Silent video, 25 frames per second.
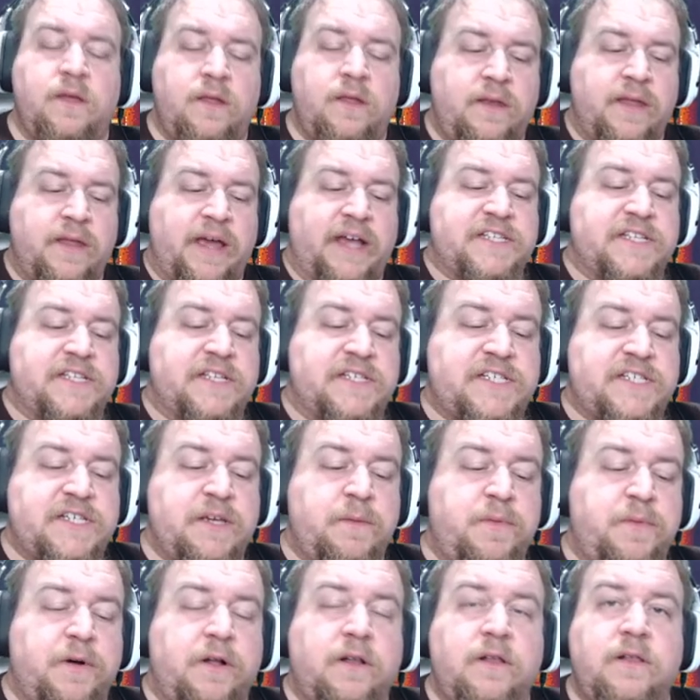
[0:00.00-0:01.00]
Nice and
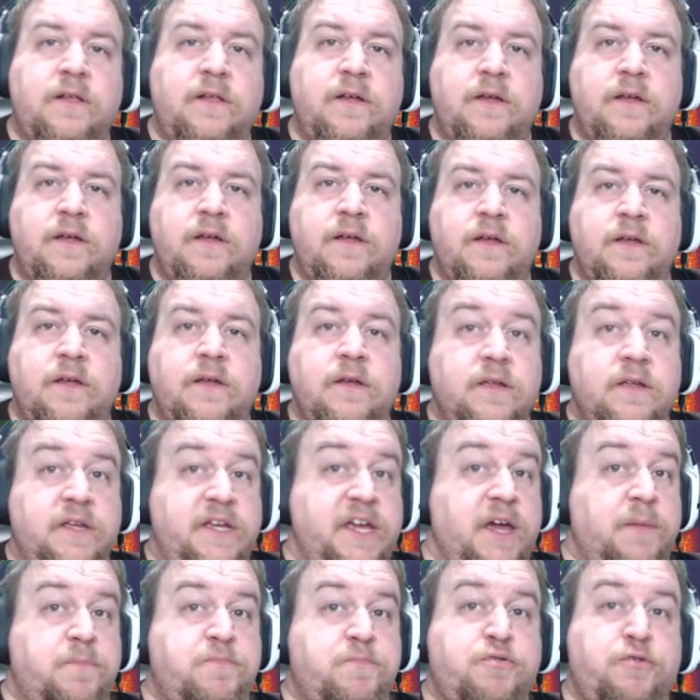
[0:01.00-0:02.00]
simple.
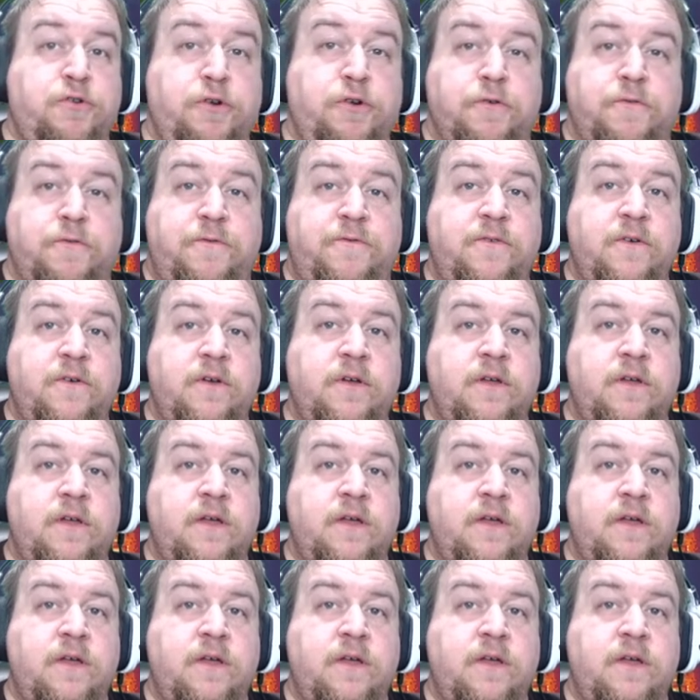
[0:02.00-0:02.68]
Get proof.